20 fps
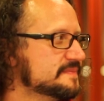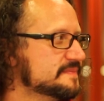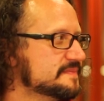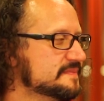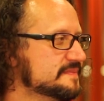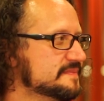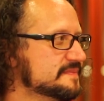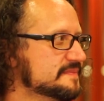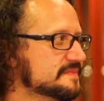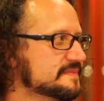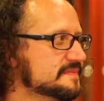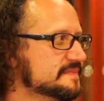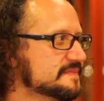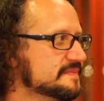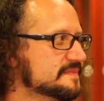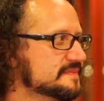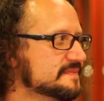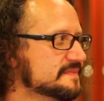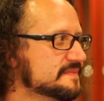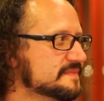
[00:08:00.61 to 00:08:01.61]

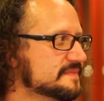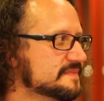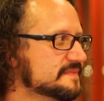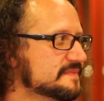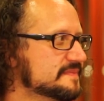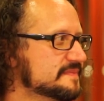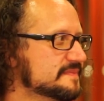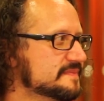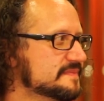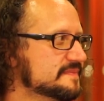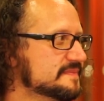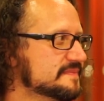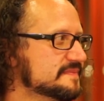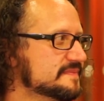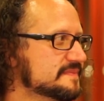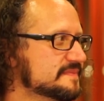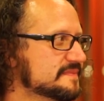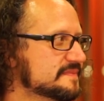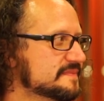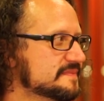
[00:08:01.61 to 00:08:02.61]

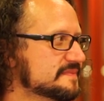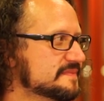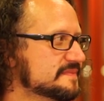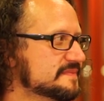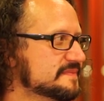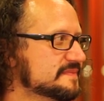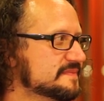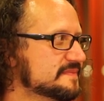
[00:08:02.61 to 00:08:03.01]
(not speaking)